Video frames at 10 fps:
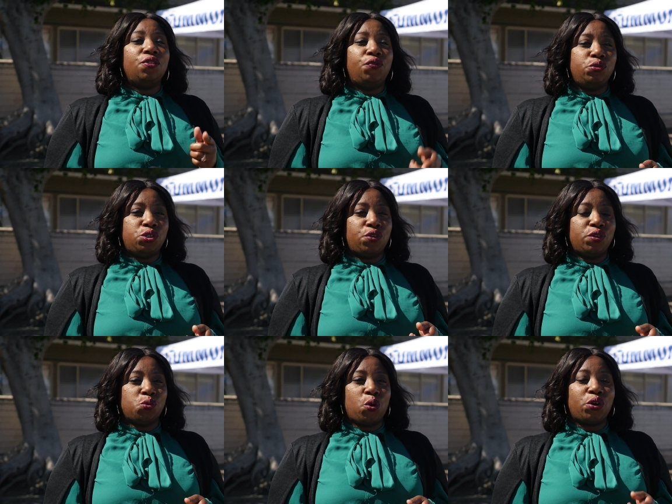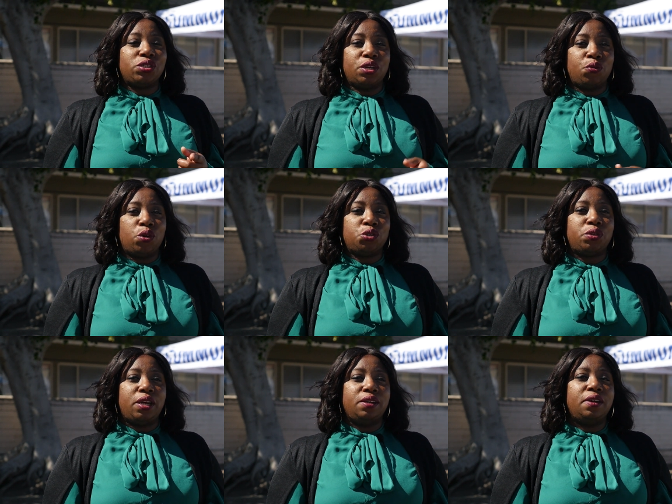food service workers, and
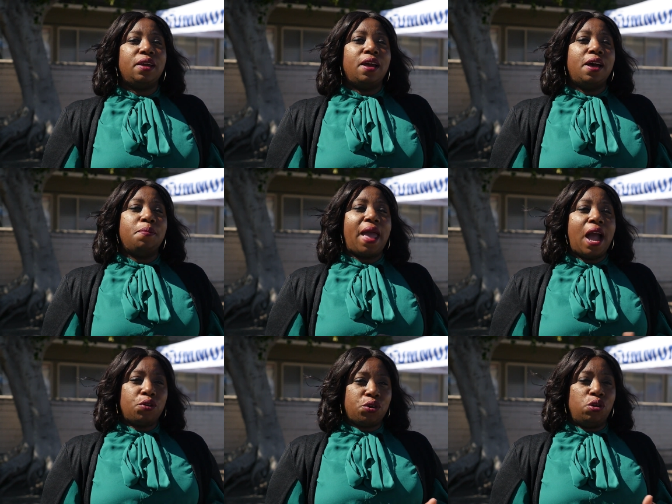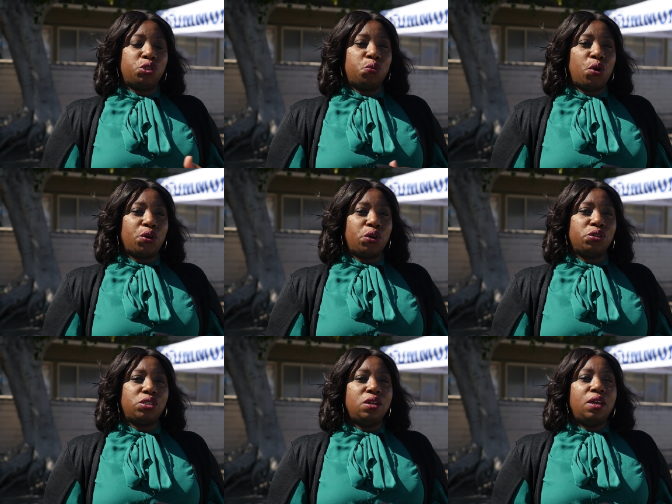grocery and agriculture
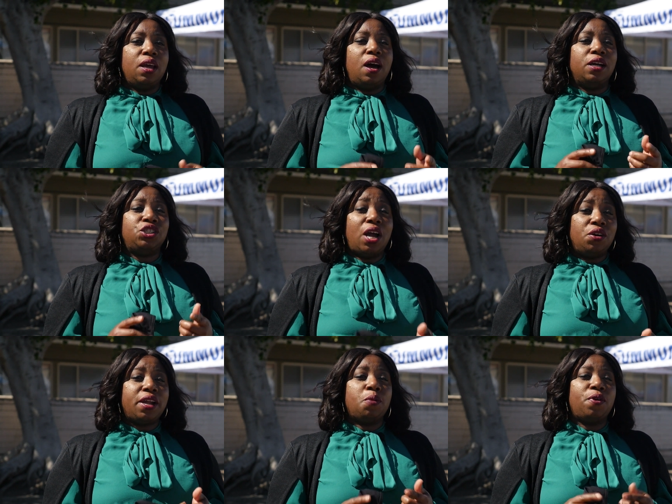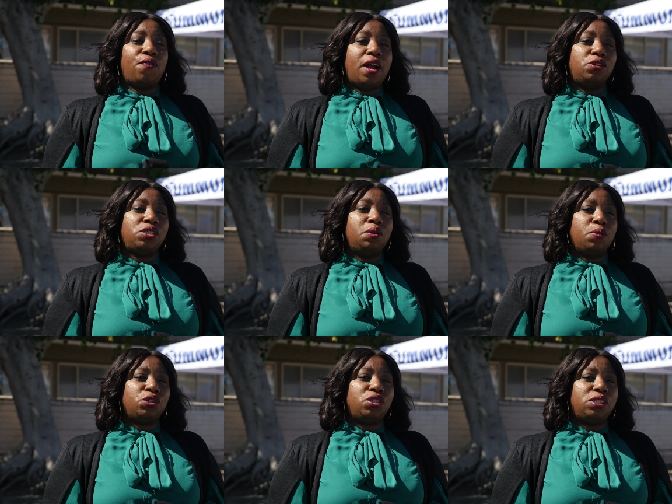workers, childcare providers, and
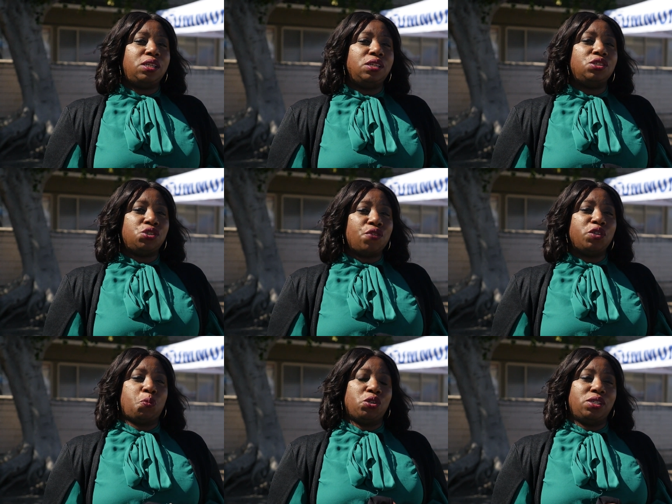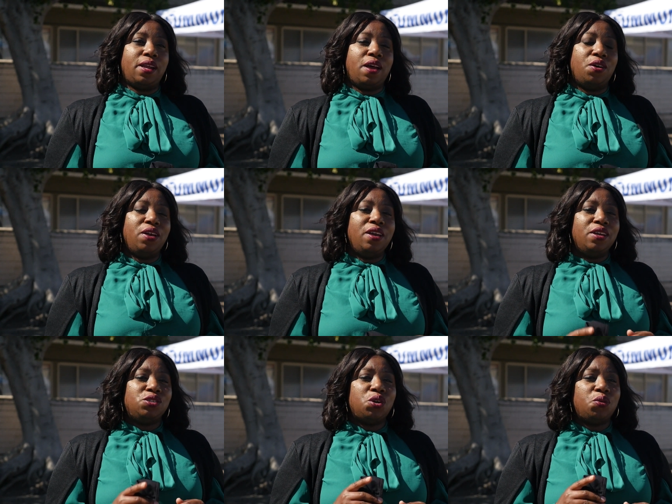emergency service personnel.
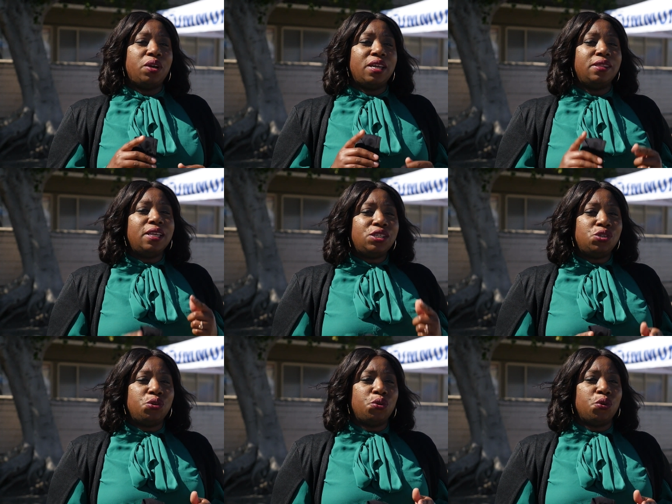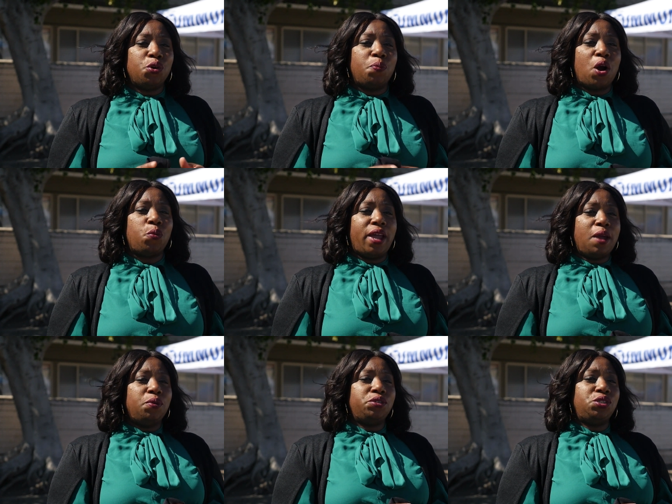So in this new group, are we able